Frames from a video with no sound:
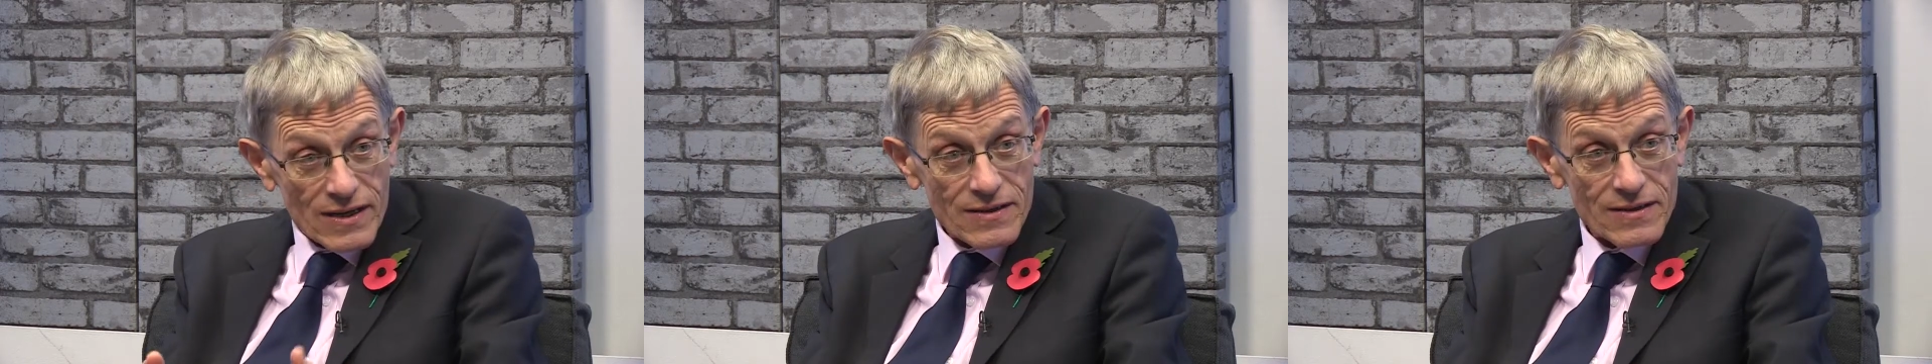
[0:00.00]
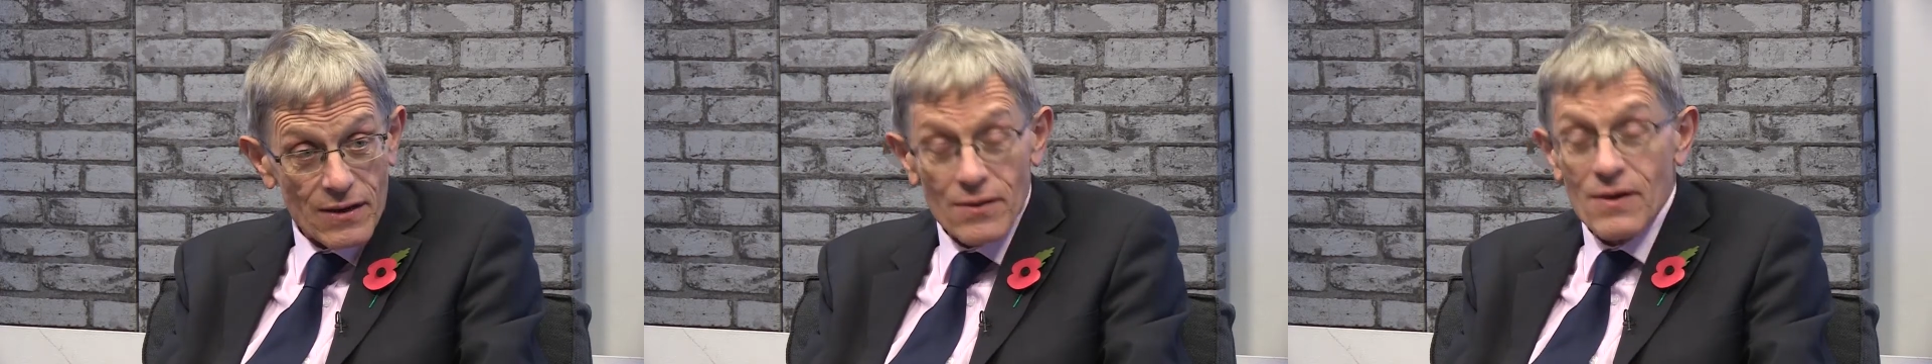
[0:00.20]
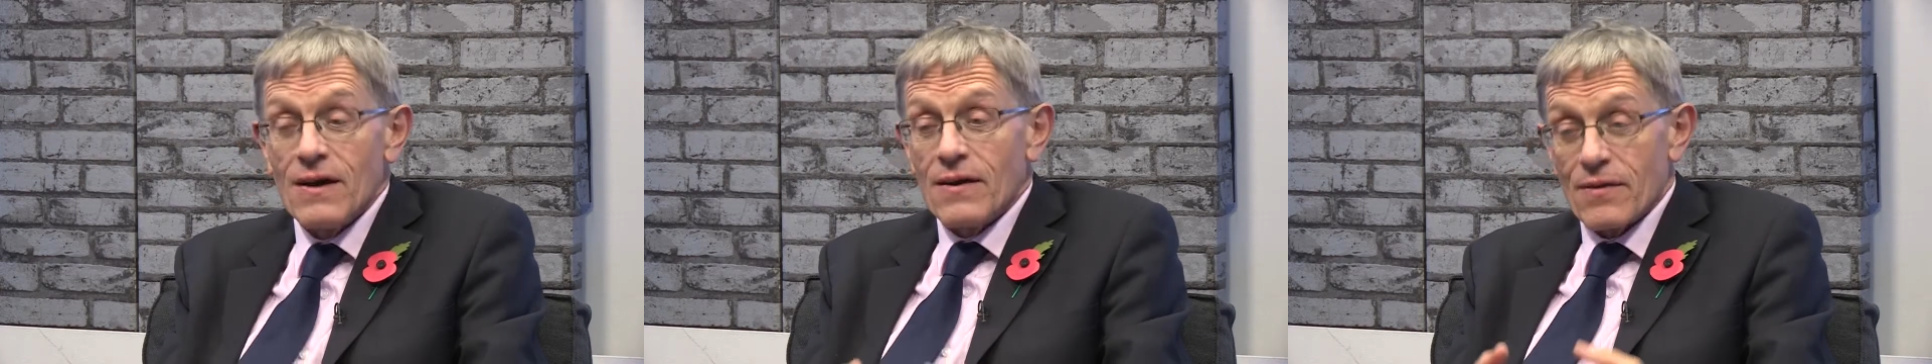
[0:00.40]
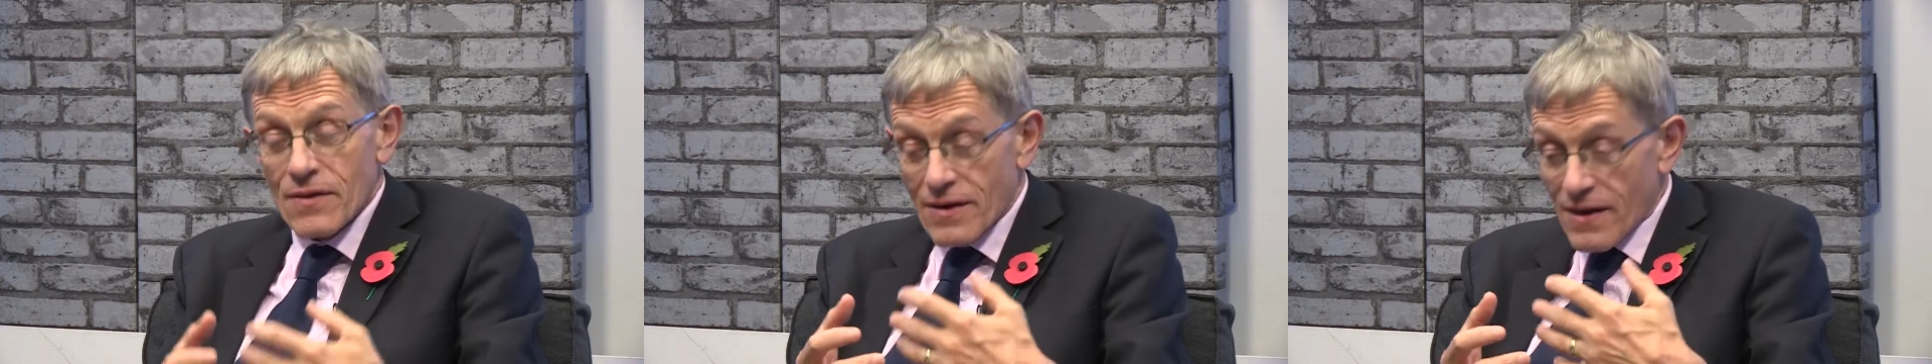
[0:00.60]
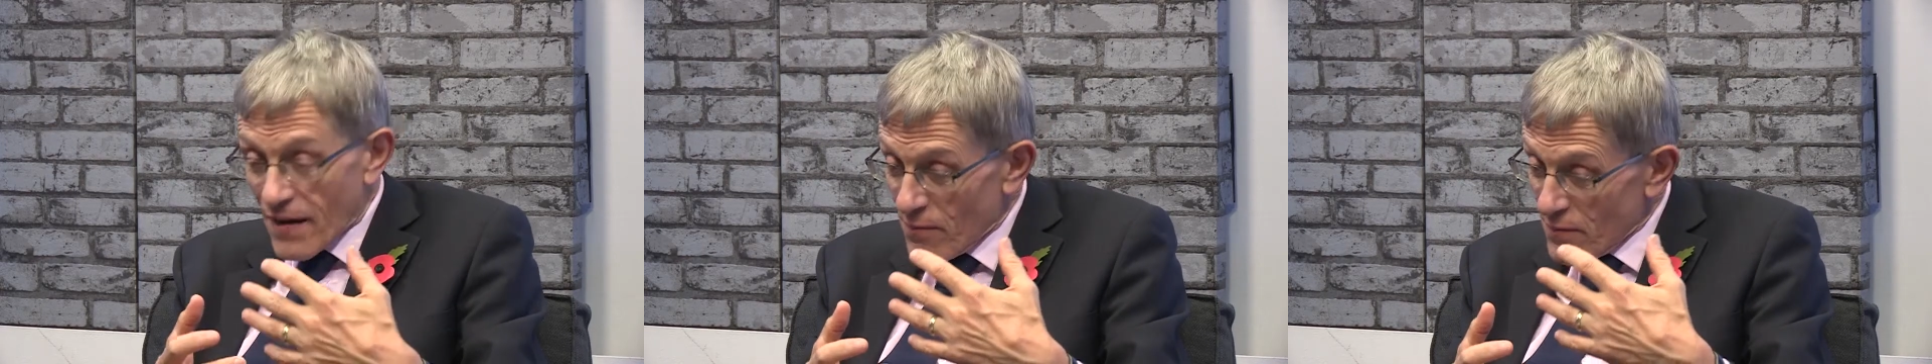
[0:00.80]
So the
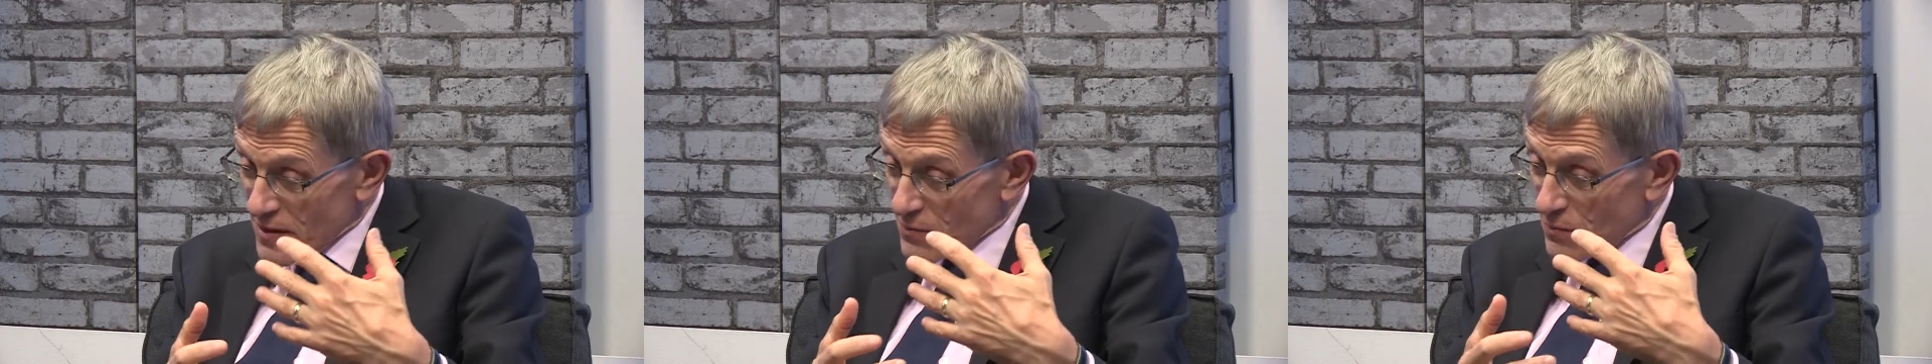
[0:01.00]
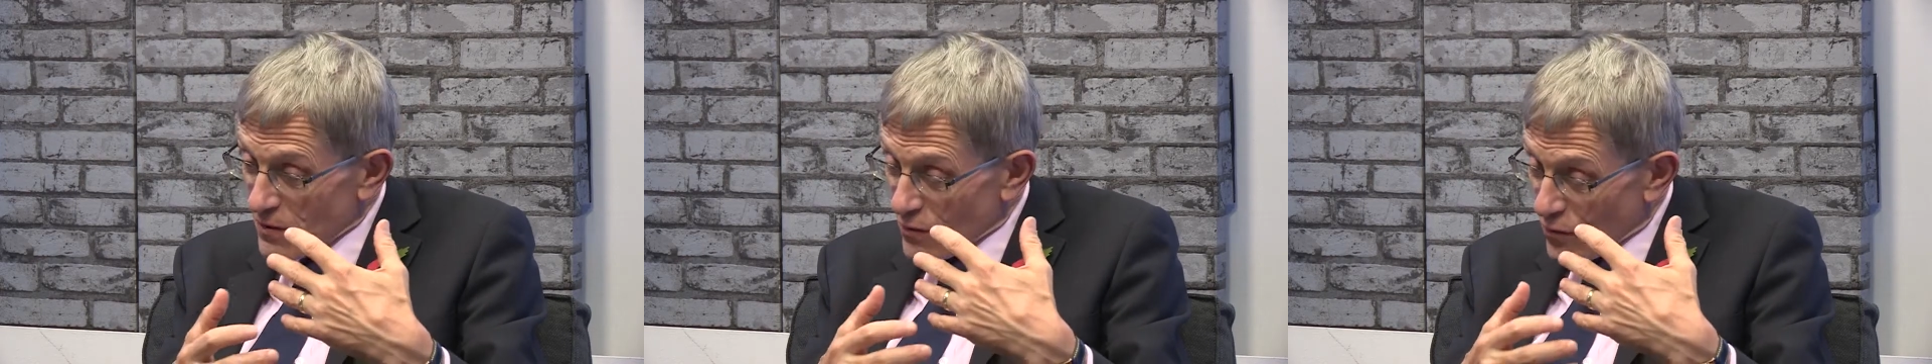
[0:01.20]
government's put an